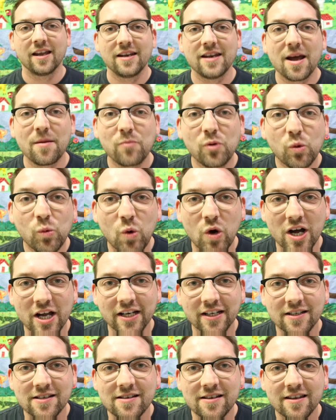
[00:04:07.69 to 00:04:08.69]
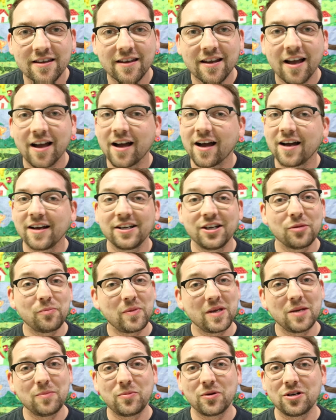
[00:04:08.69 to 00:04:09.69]
Number one, hug your
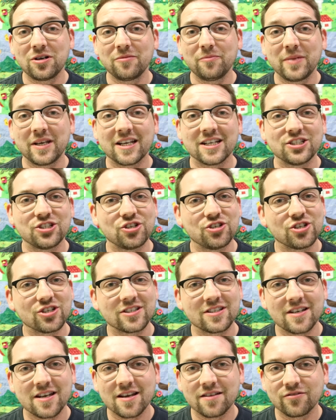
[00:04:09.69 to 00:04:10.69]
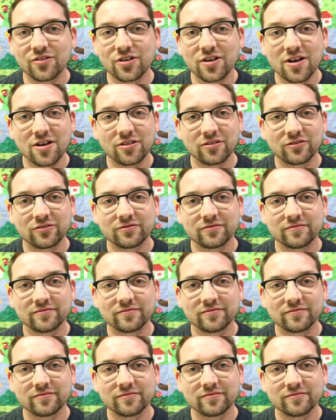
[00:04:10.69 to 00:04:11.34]
people because you just never know.